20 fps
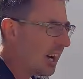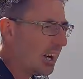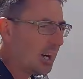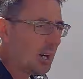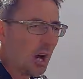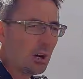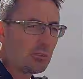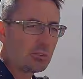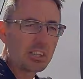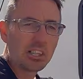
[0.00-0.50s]

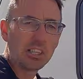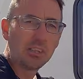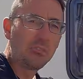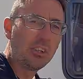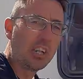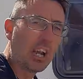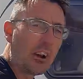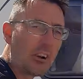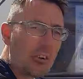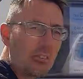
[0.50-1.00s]
Obviously if
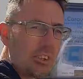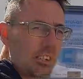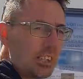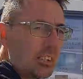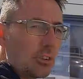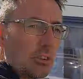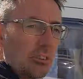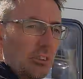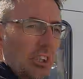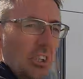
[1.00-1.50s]
your Caravan
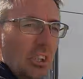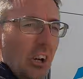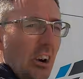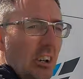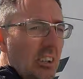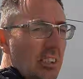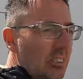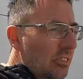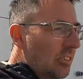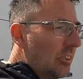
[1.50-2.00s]
is already
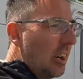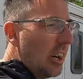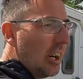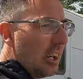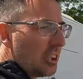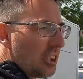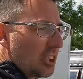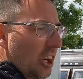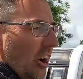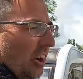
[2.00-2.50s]
nice and
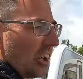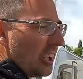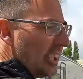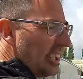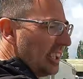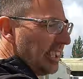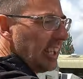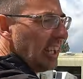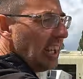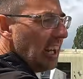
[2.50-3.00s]

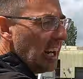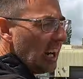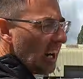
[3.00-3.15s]
shiny,